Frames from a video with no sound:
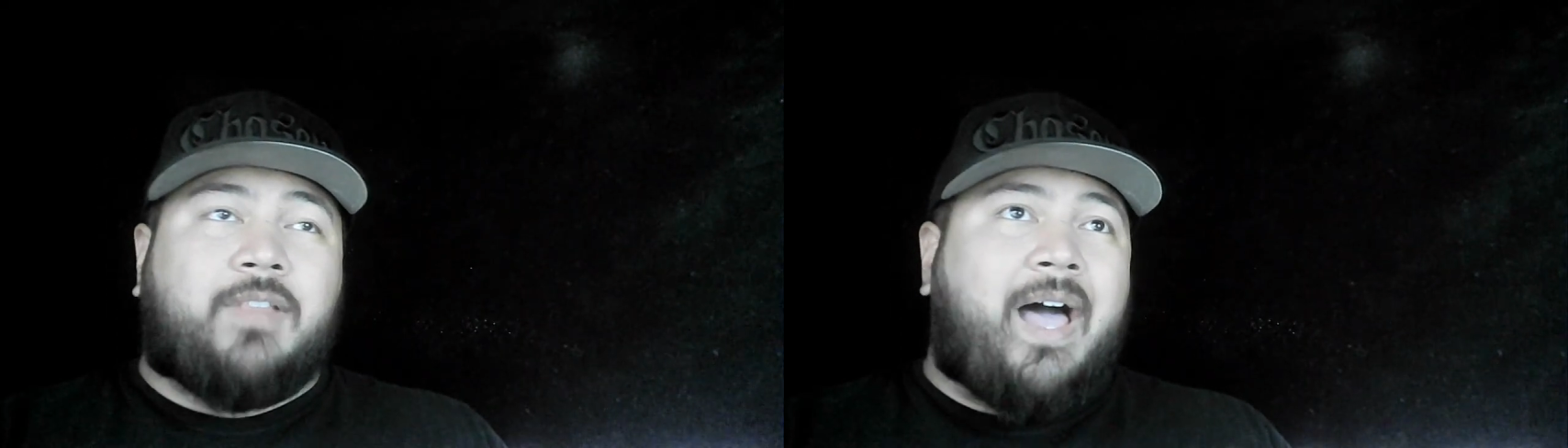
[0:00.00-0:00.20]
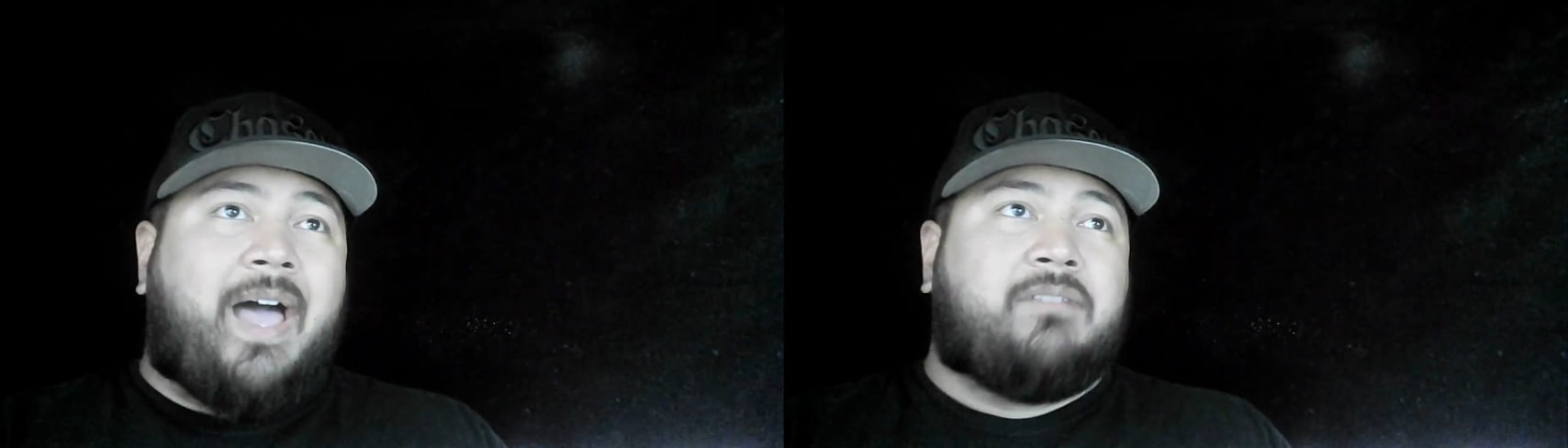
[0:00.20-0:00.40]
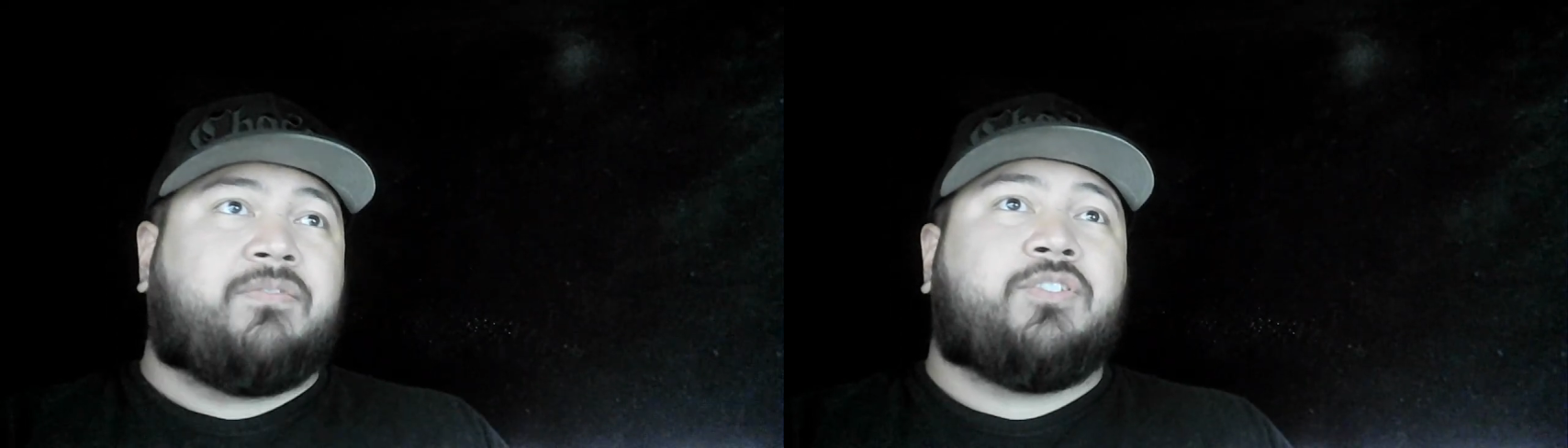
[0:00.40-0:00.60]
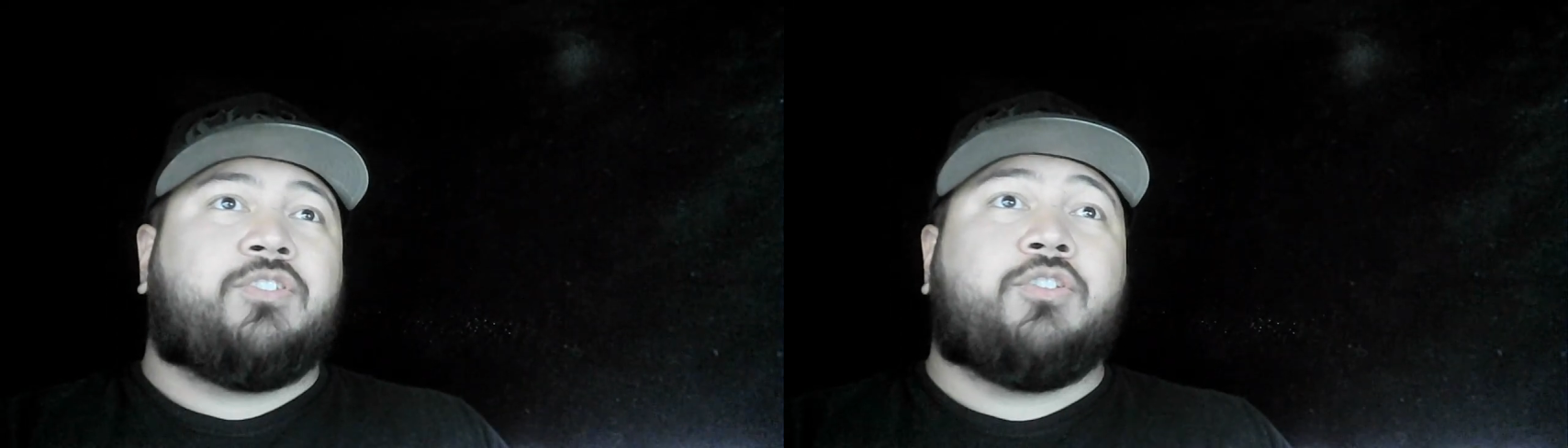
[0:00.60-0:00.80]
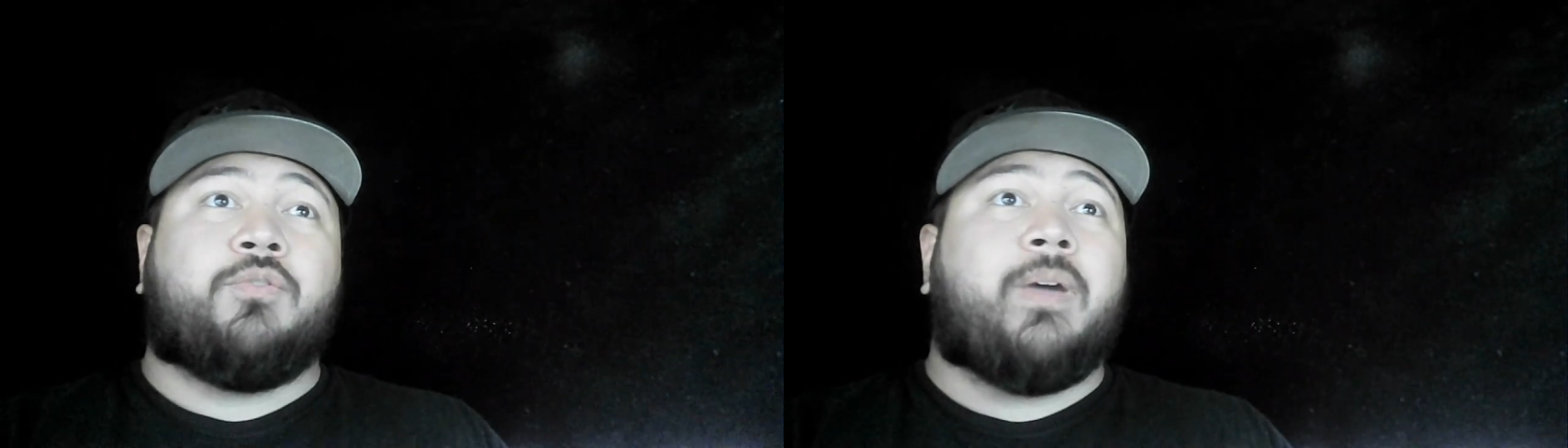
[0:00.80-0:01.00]
live
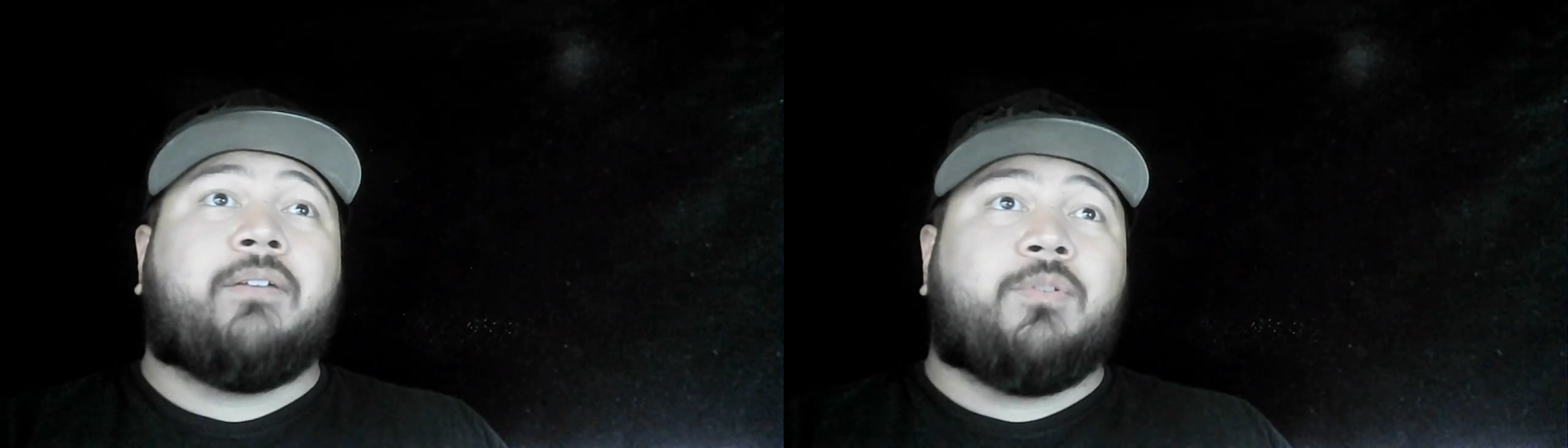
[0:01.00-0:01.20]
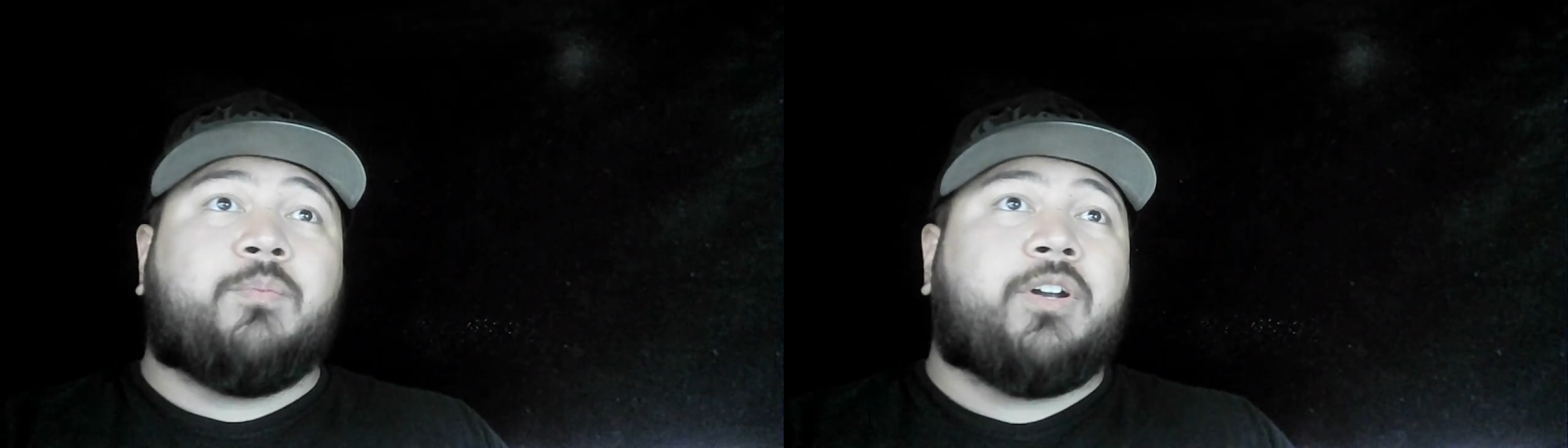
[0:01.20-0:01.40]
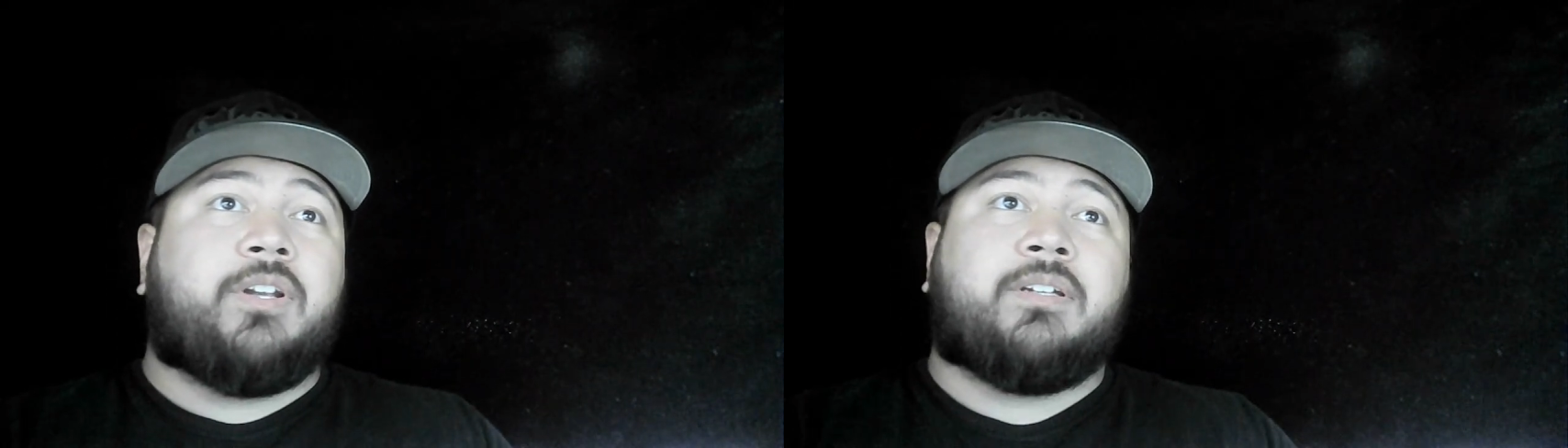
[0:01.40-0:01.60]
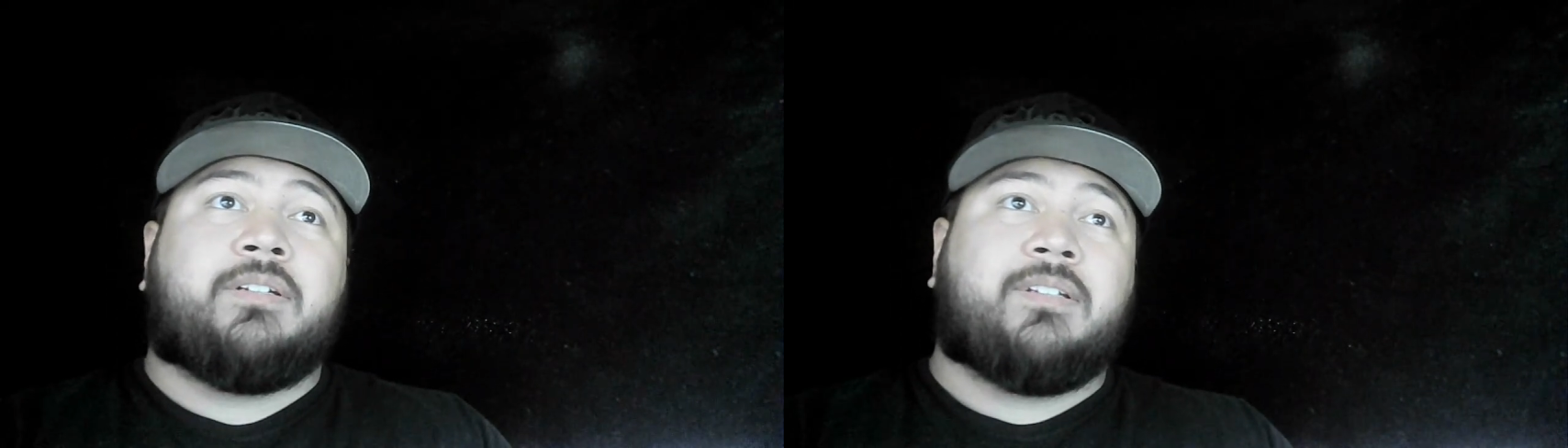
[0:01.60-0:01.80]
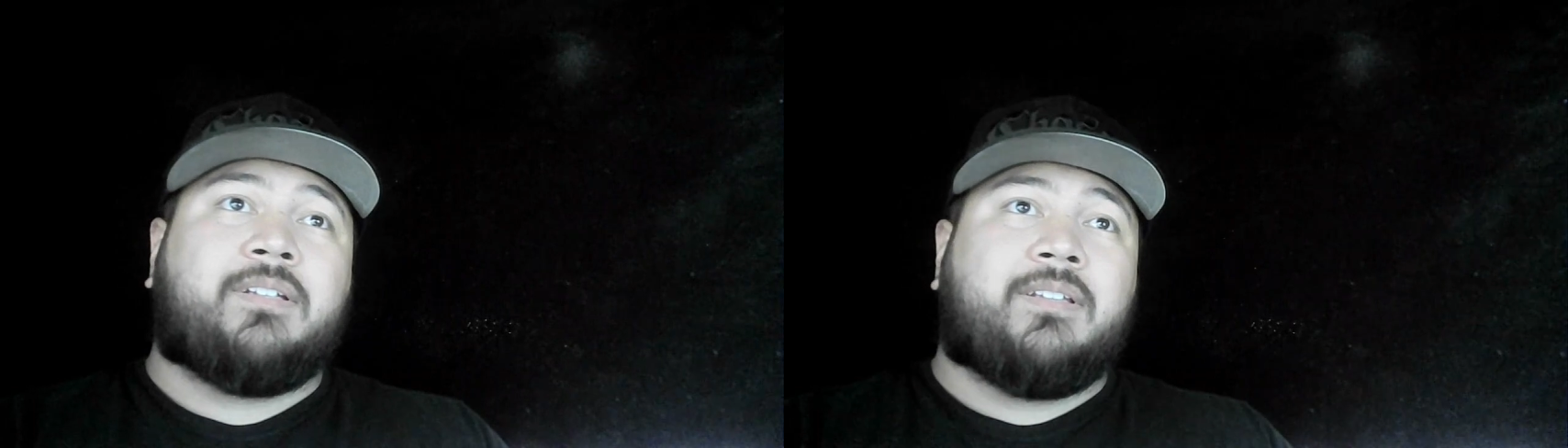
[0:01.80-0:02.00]
to everybody.